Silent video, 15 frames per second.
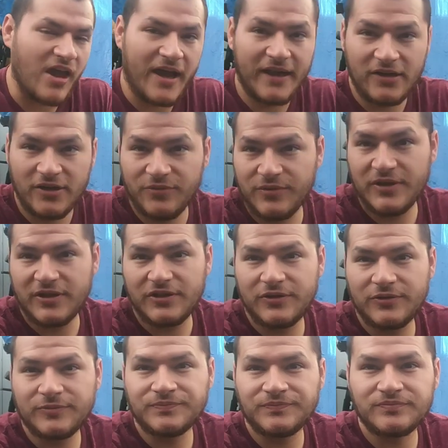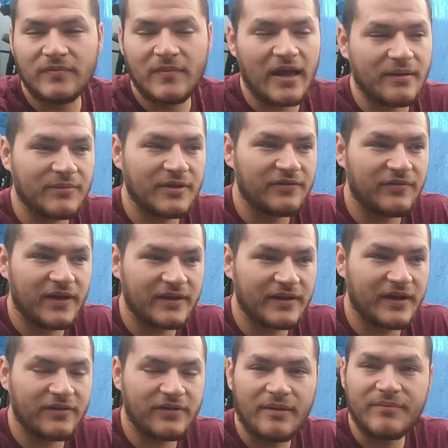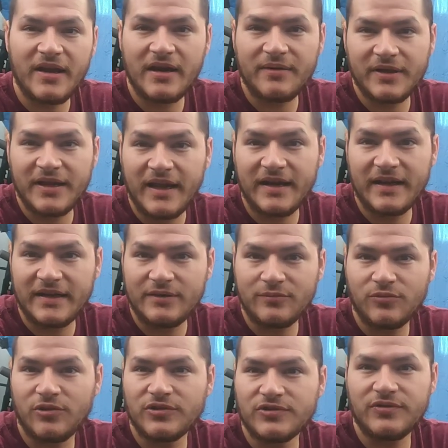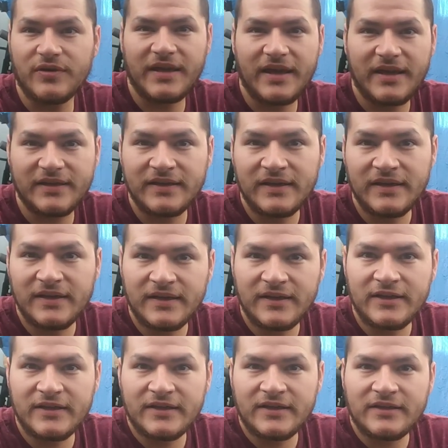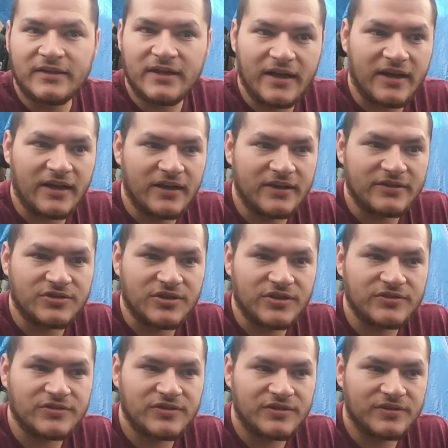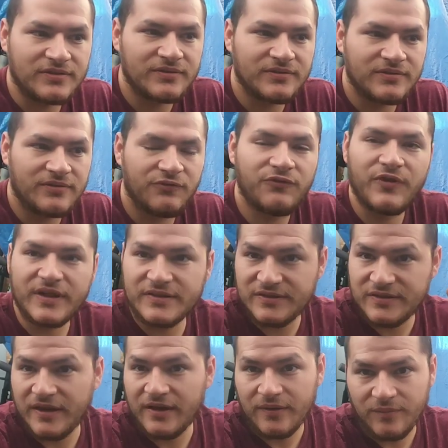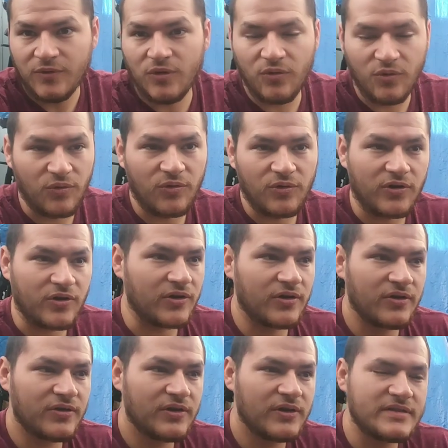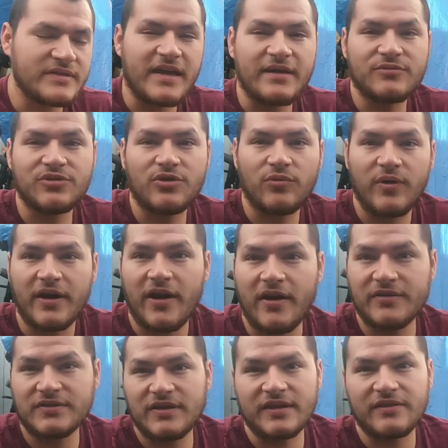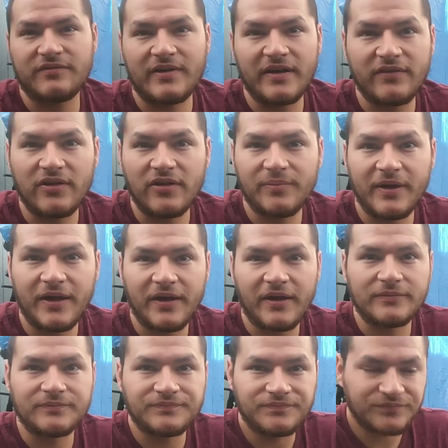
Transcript: I don't know what they're gonna do. I'm gonna find out. I'm not a mechanic anymore, so I can't just fix them or take them to a warehouse and get the $5 payout,